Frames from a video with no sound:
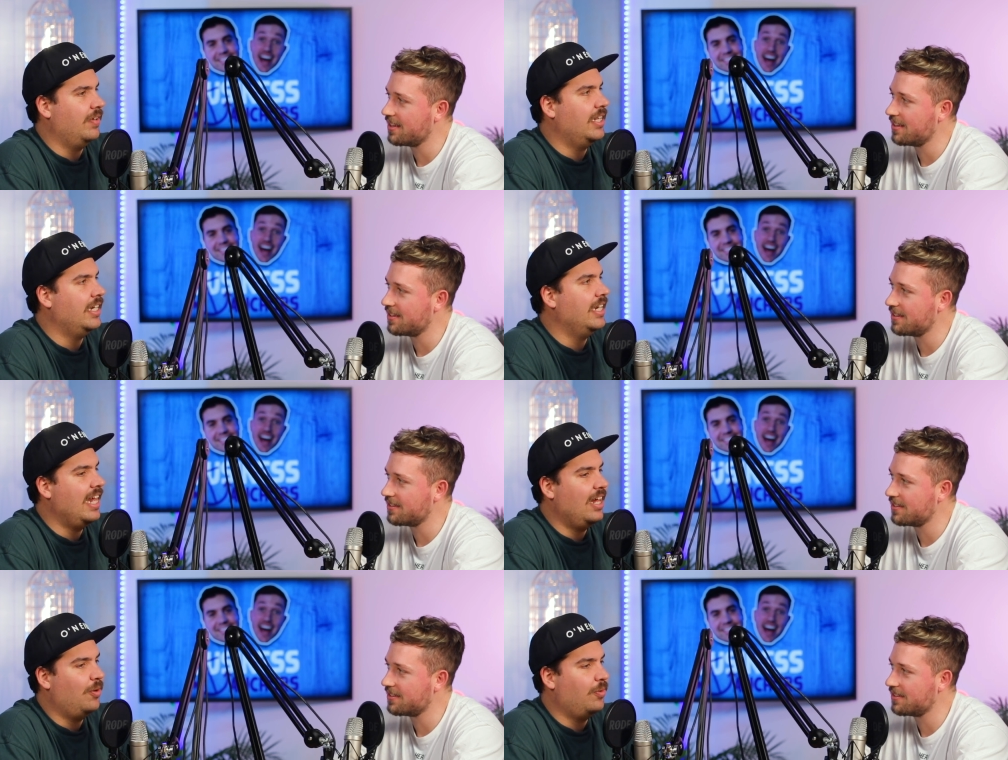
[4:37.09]
Speaker 1: I think
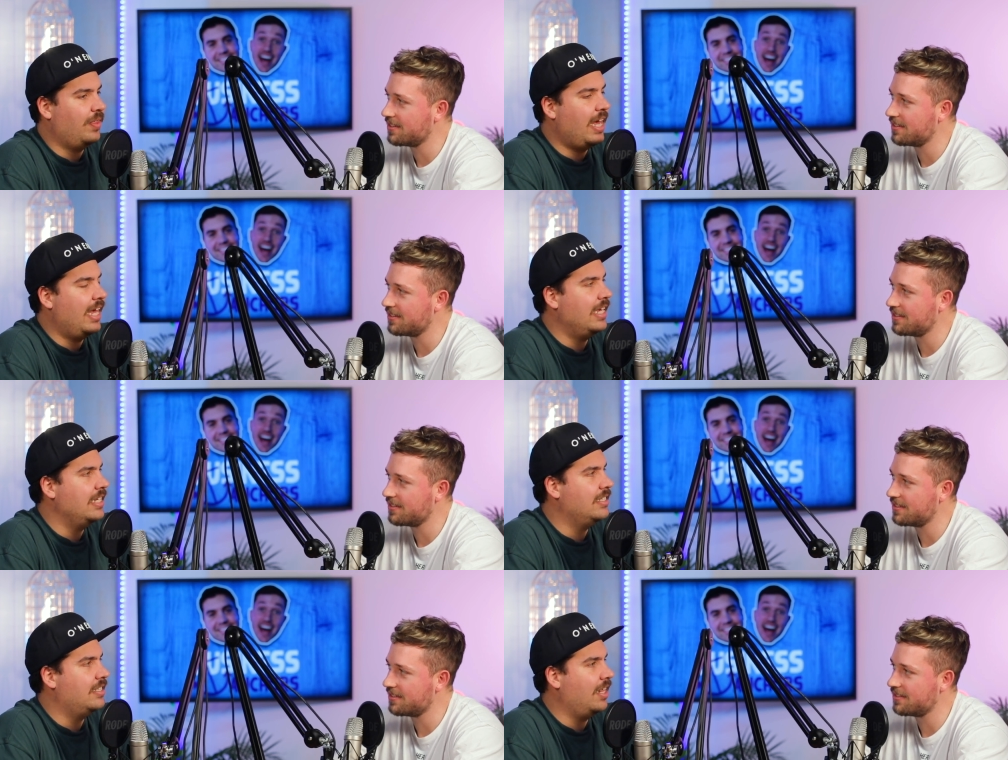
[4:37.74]
now
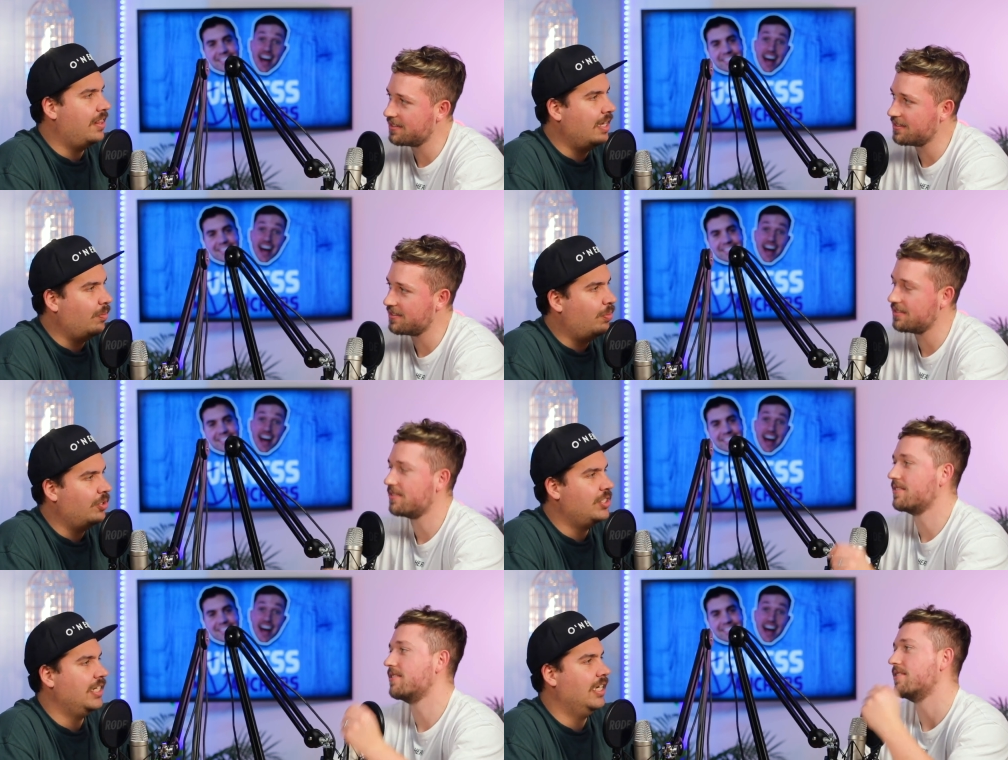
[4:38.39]
that is the thing
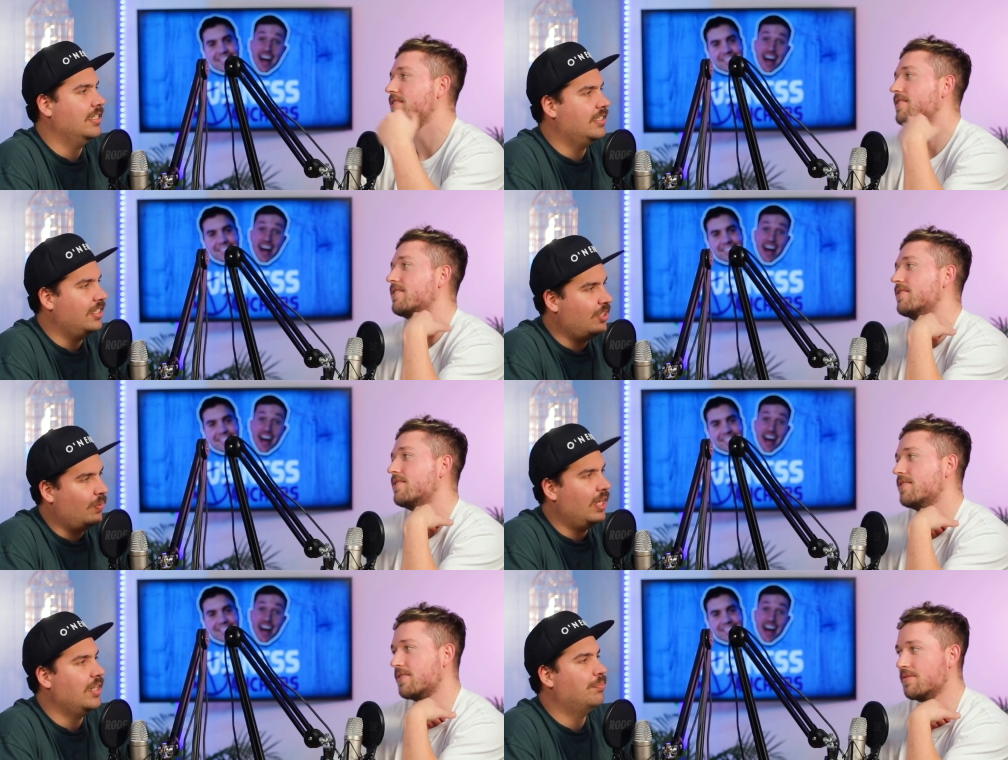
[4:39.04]
pushing us to
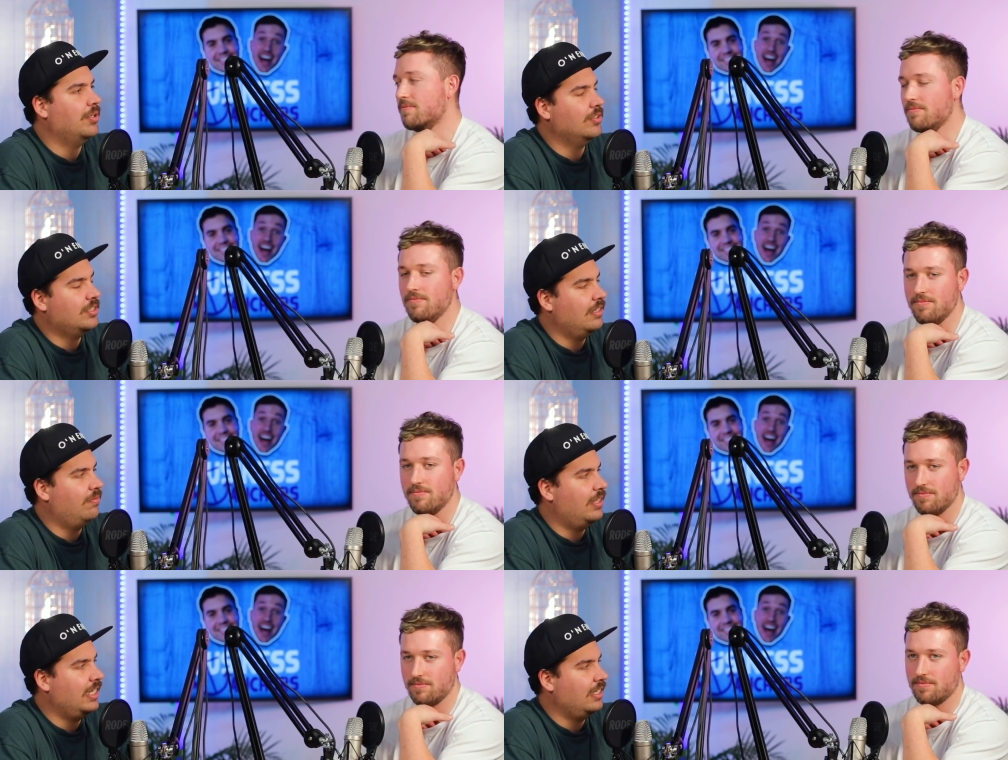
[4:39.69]
do other
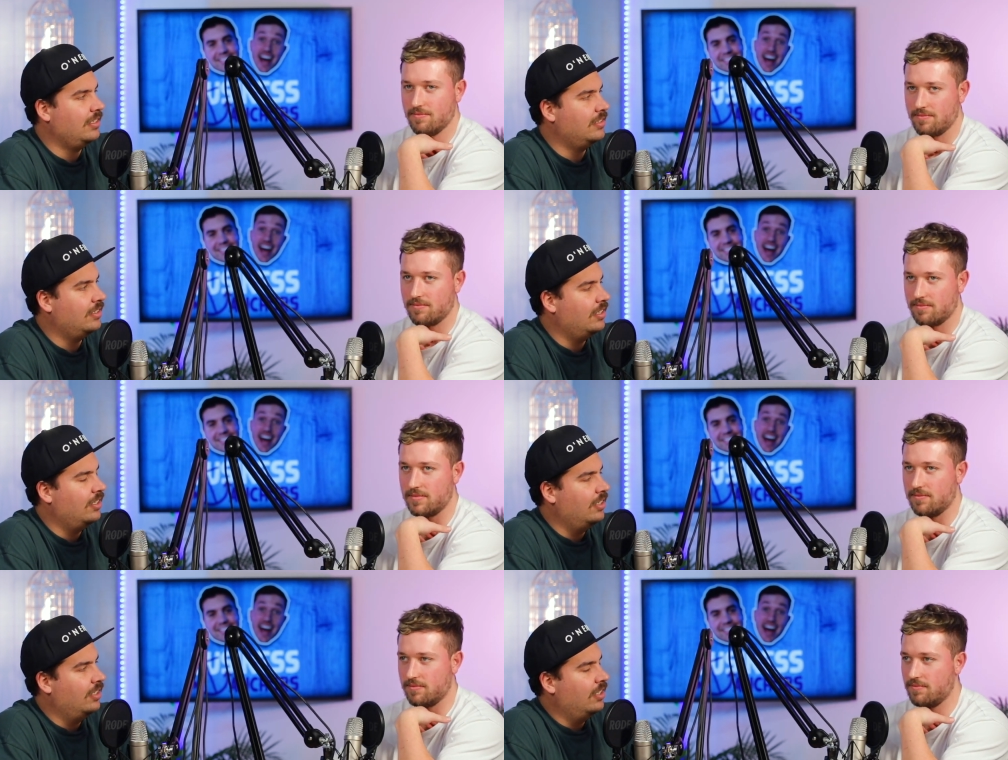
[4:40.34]
positive things,
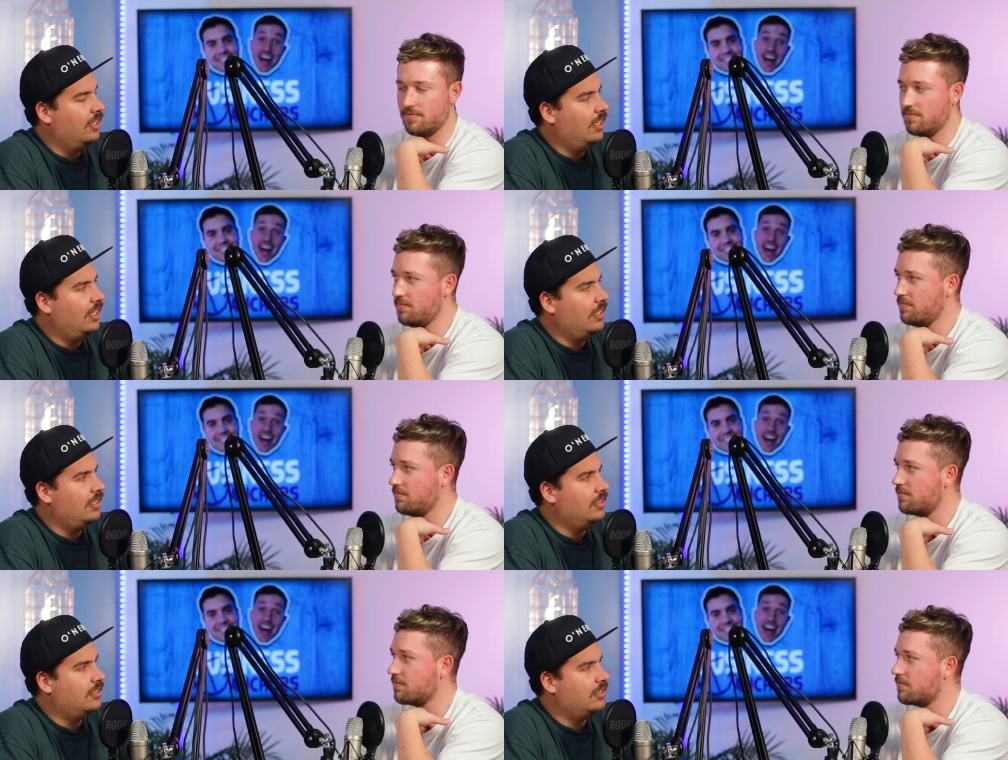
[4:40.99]

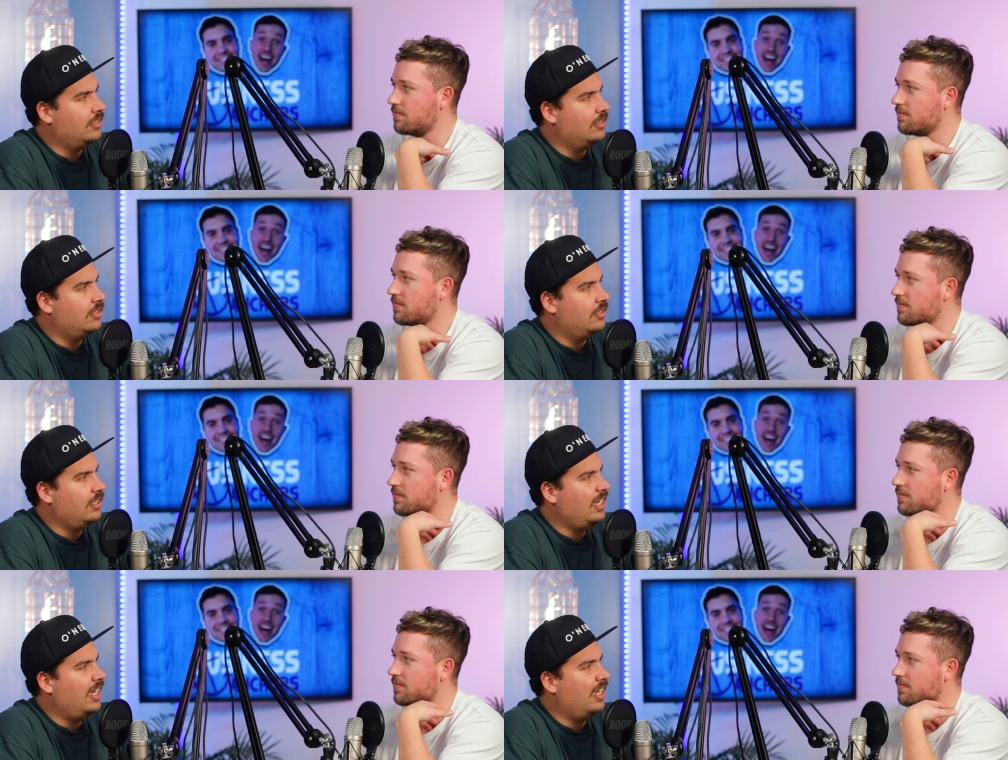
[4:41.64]
and
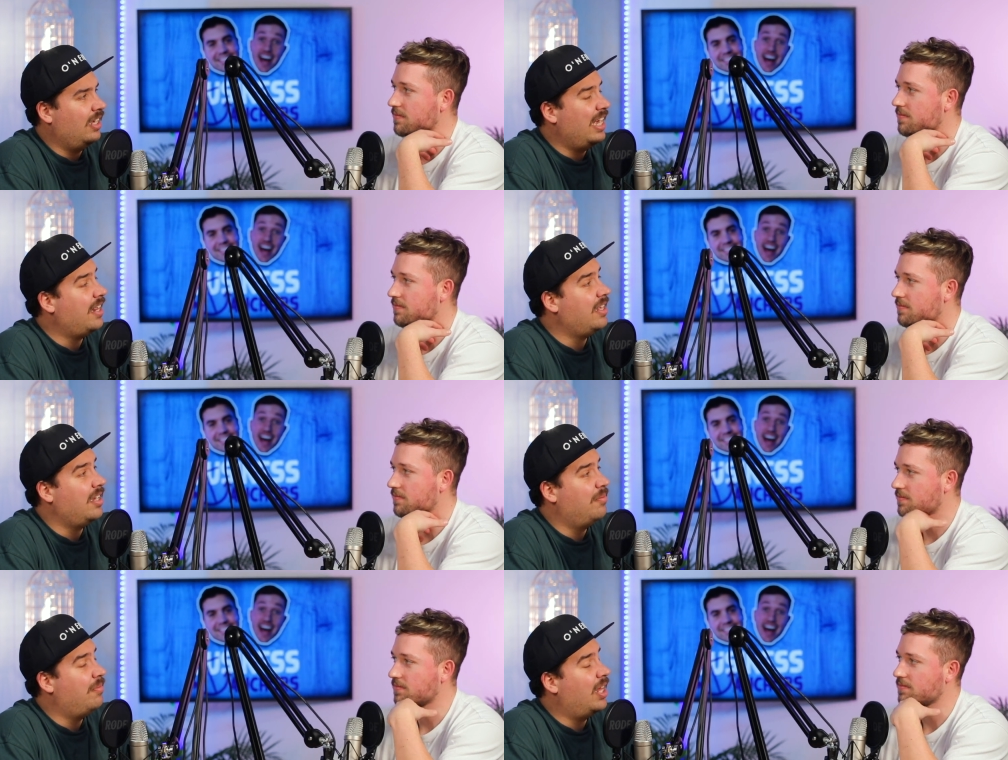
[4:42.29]
yeah, and I
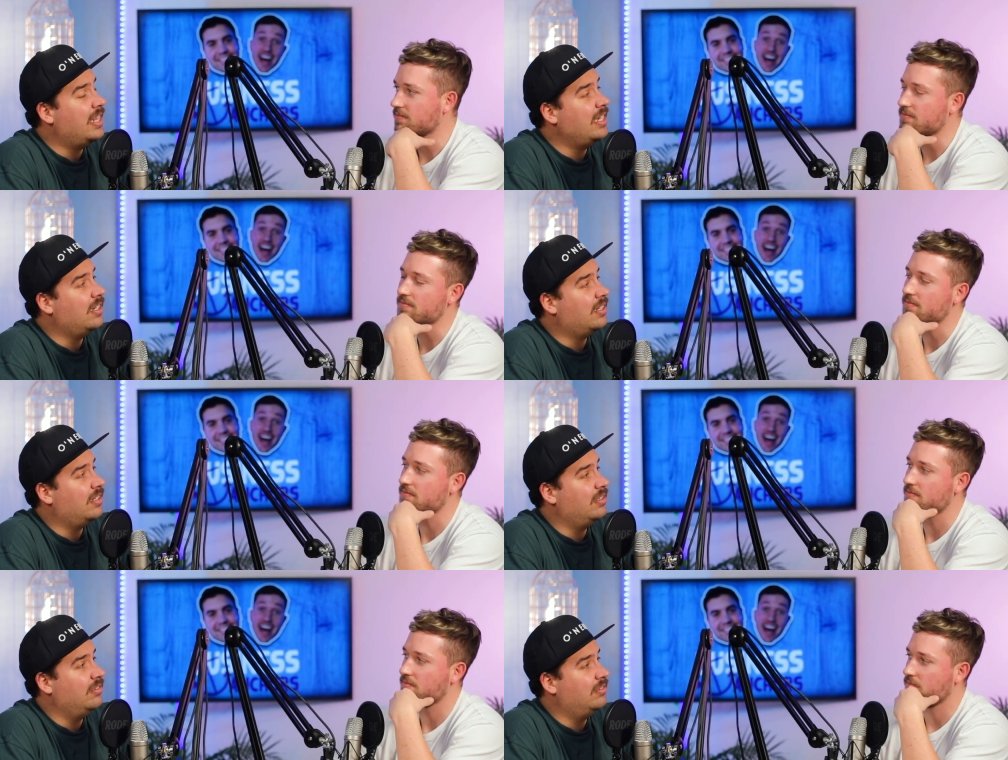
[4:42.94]
think I
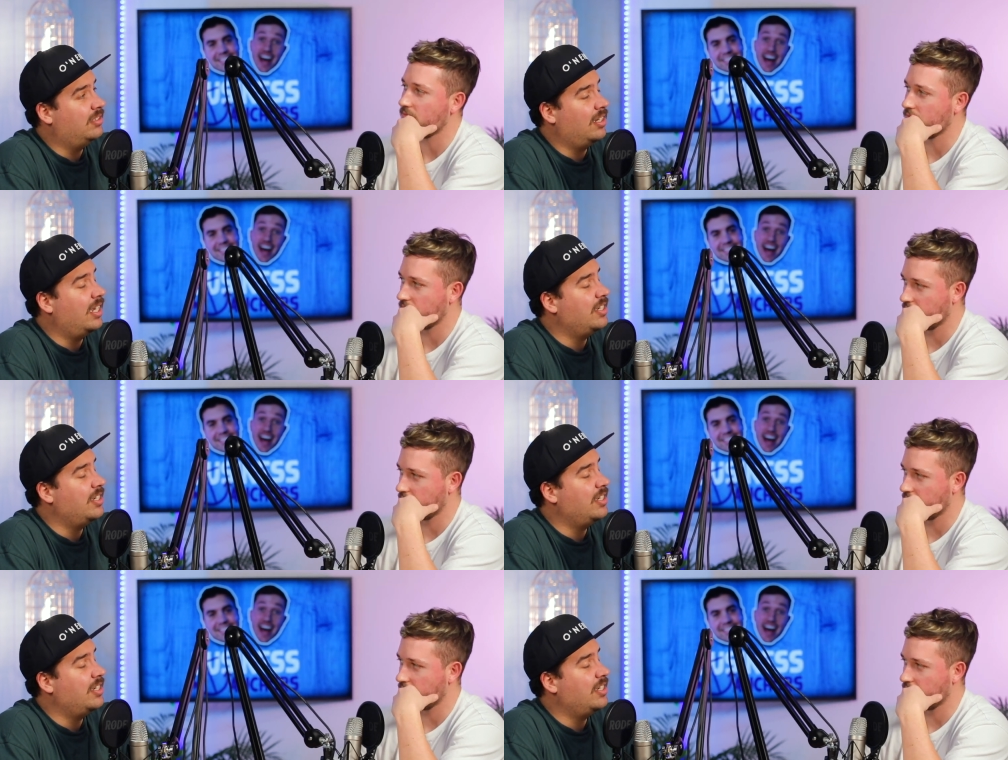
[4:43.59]
think so.